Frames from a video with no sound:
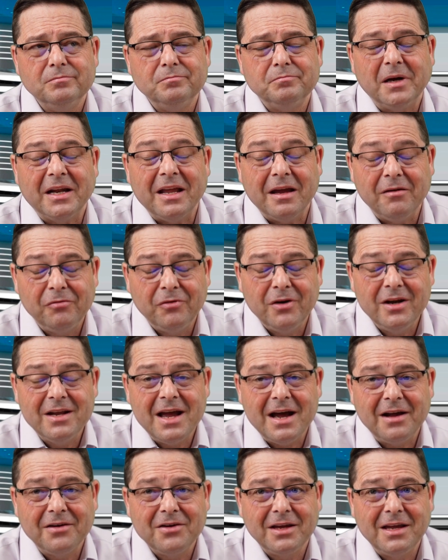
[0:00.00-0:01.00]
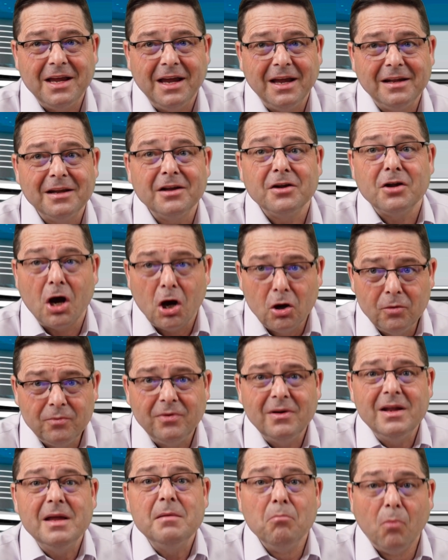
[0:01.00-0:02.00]
But every now and again, and
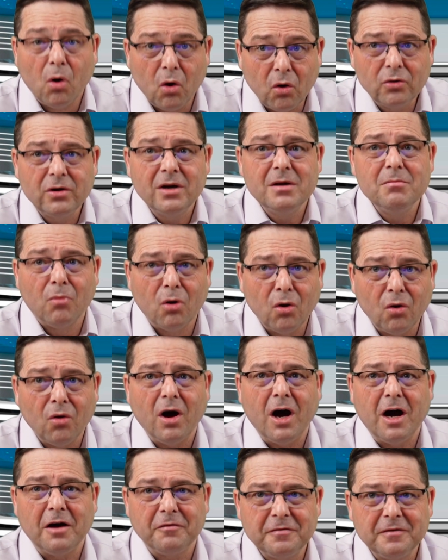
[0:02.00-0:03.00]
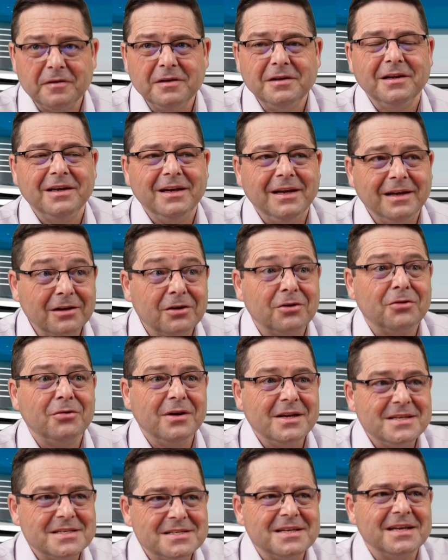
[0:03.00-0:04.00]
hopefully more and more often,
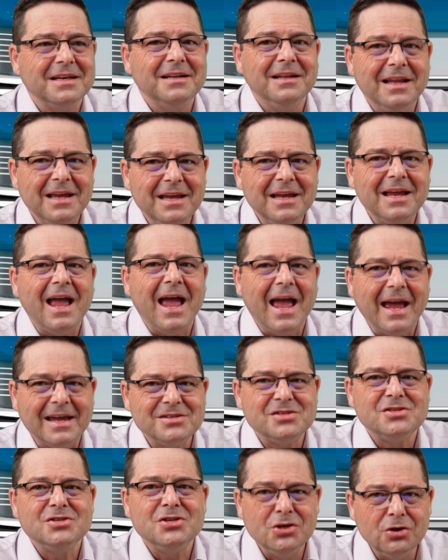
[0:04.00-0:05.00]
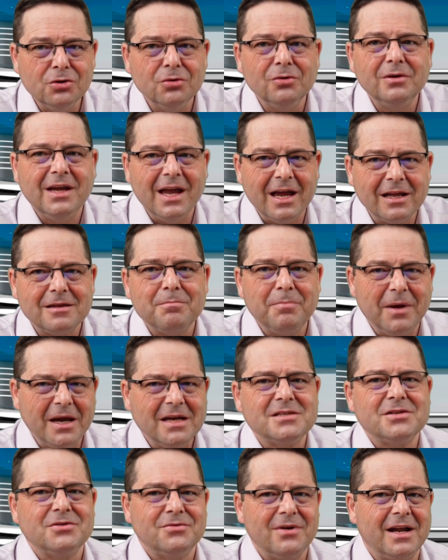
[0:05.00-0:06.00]
increasingly as you get
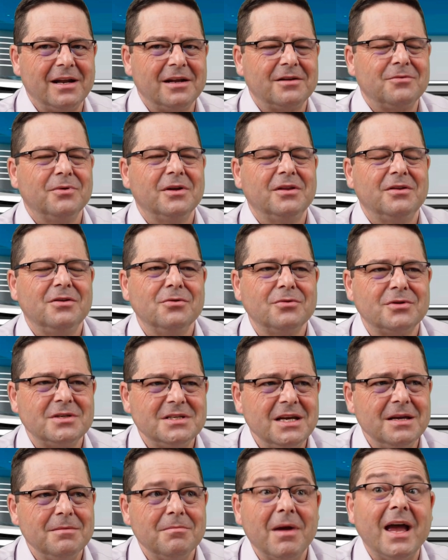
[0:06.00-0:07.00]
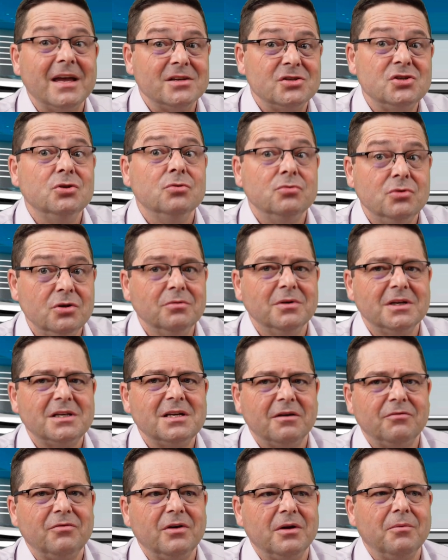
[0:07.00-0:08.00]
better at it with your team, as you do it
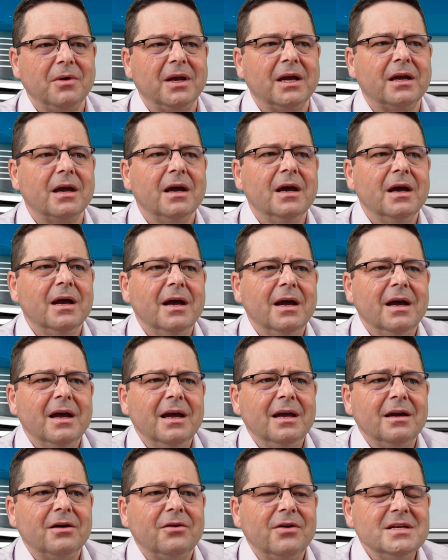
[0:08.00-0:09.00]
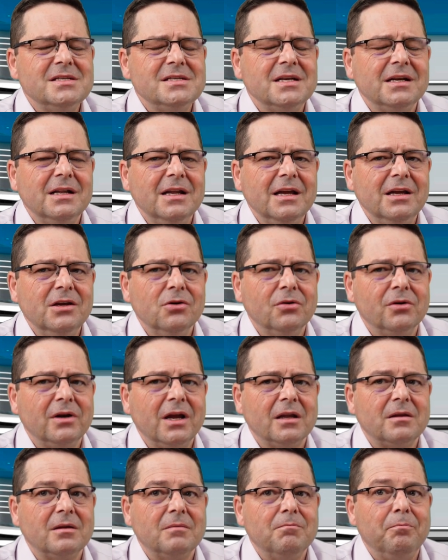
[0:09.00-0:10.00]
every week, increasingly you'll
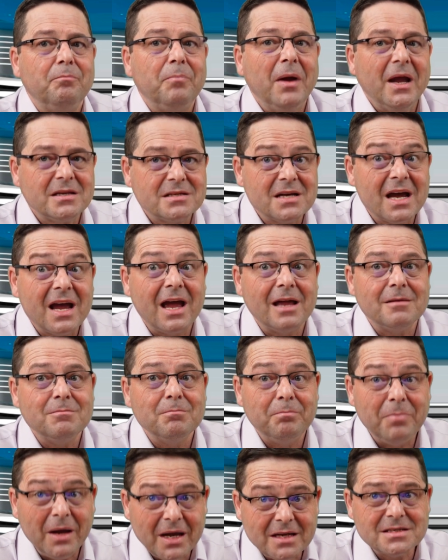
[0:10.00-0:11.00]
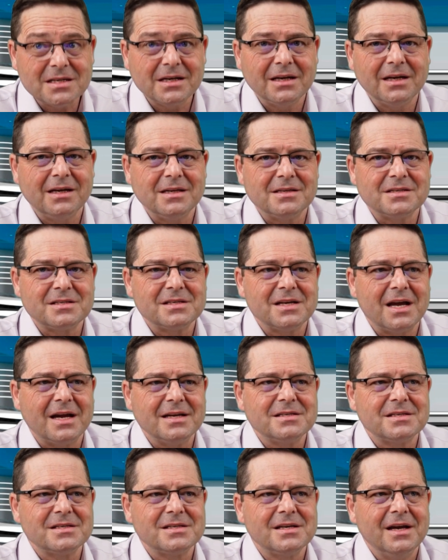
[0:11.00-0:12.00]
get better and better
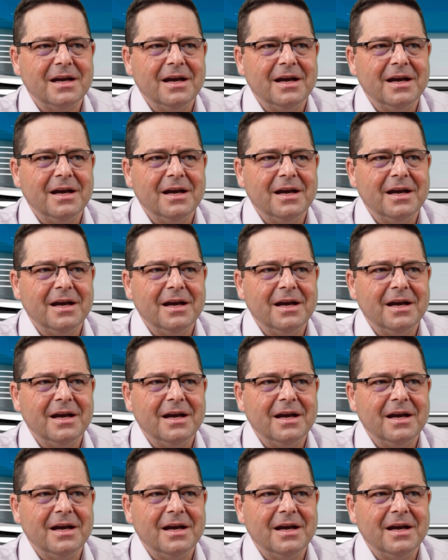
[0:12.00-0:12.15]
insights